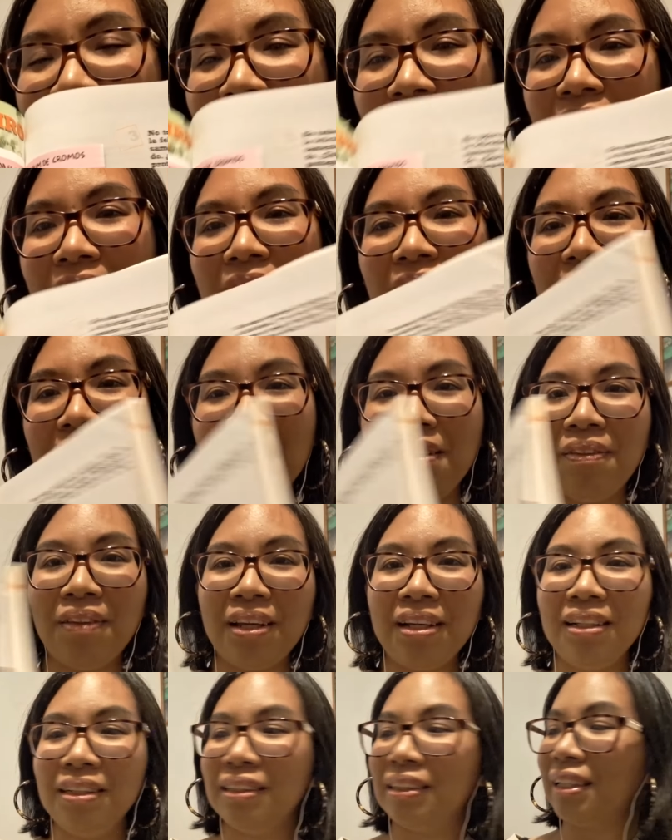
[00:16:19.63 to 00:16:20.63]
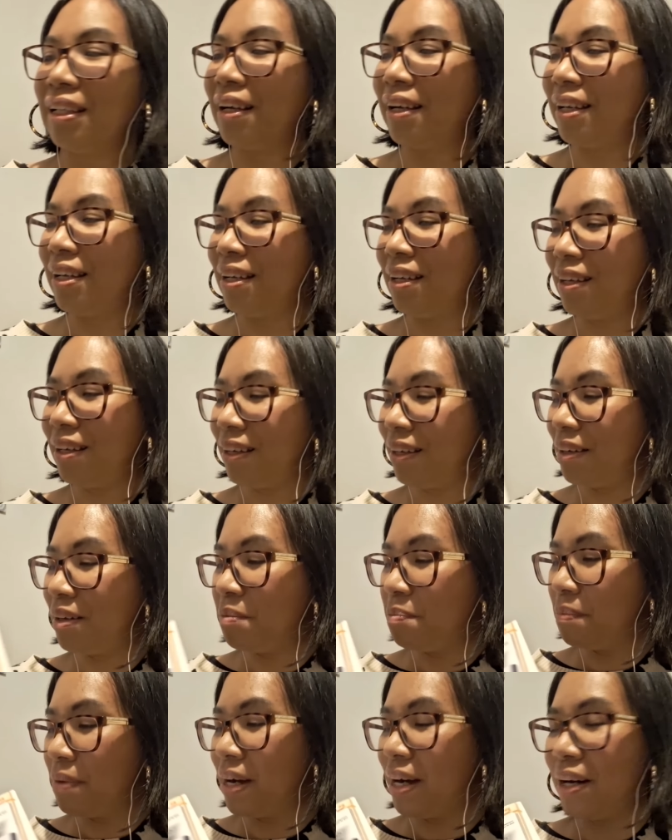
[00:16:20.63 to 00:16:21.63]
Are they things like
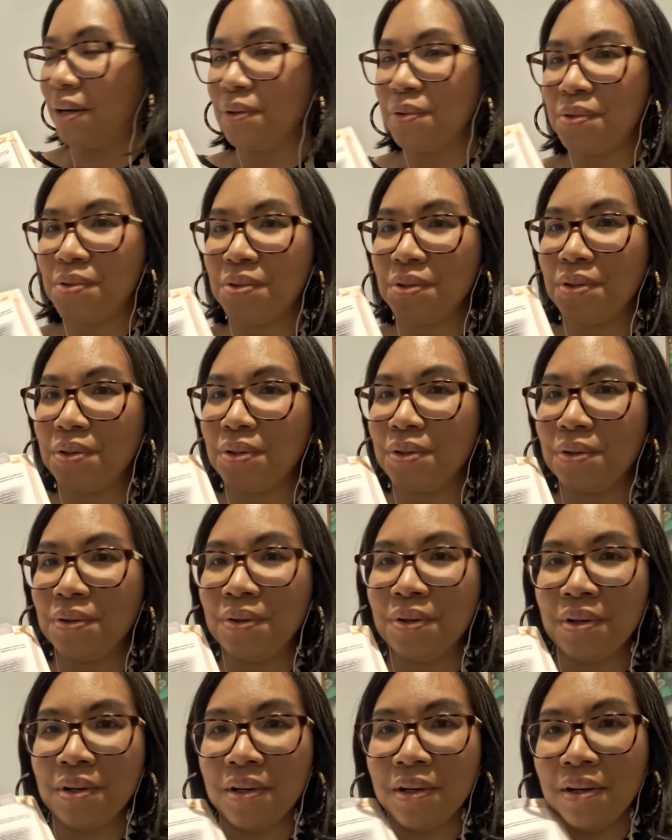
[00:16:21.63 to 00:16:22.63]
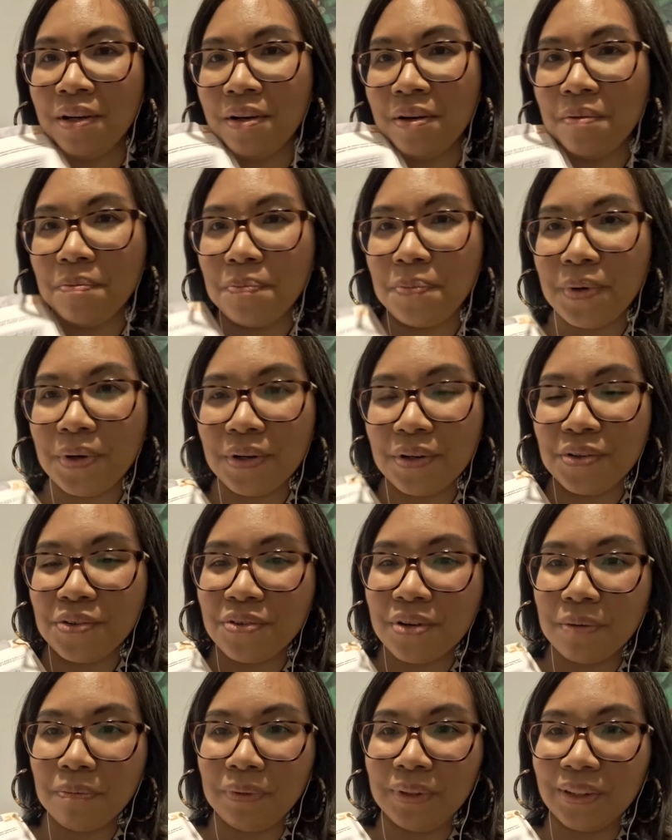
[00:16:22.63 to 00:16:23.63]
how to book
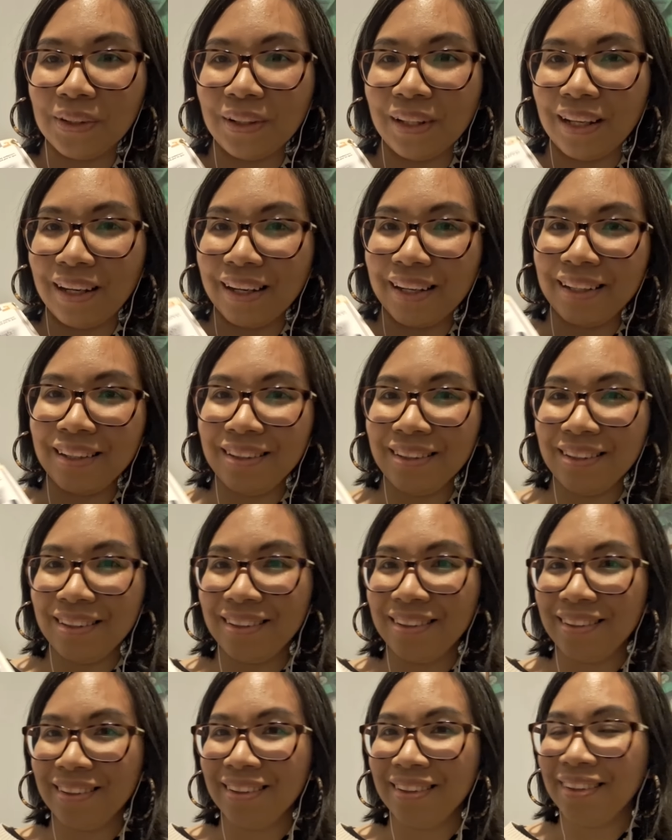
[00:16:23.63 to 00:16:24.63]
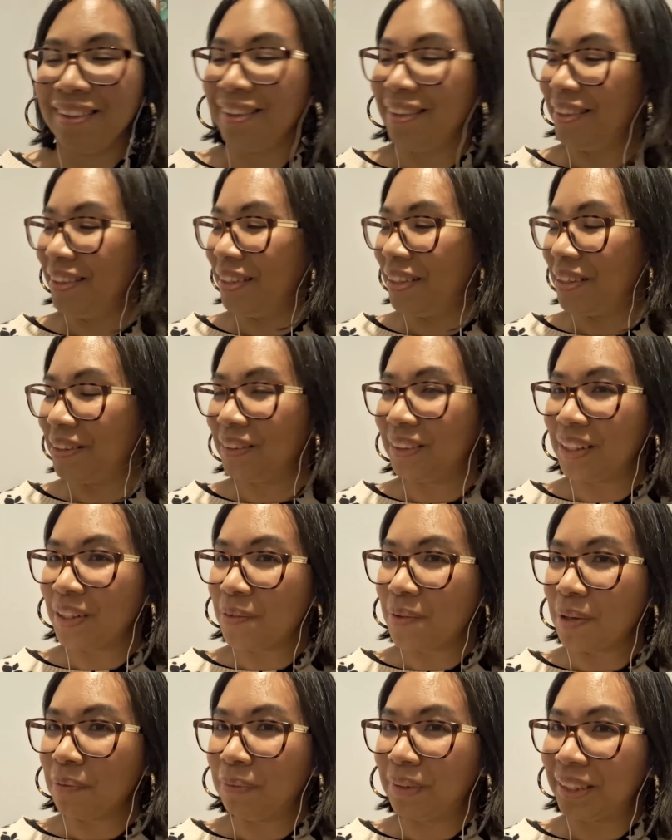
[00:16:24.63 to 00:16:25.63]
trips online using
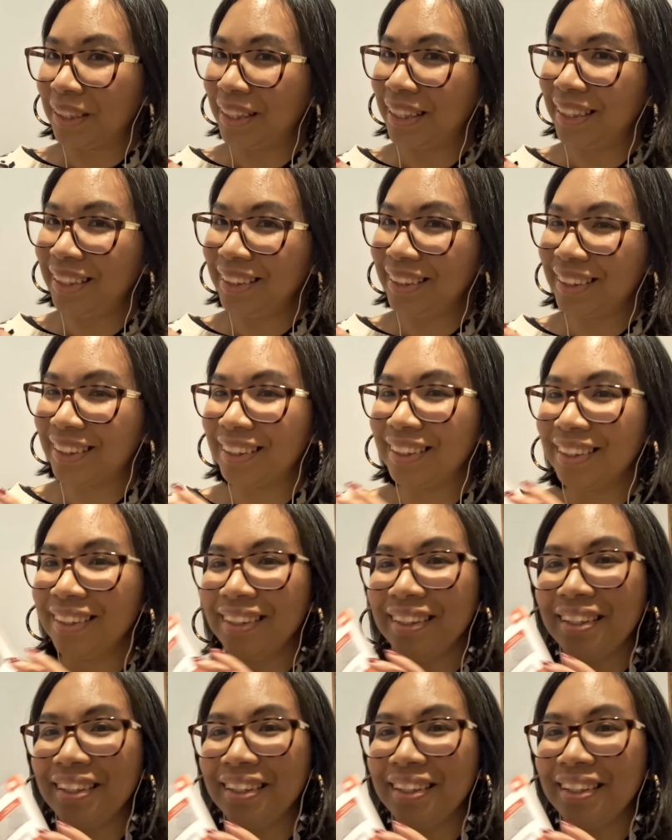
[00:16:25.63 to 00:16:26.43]
websites?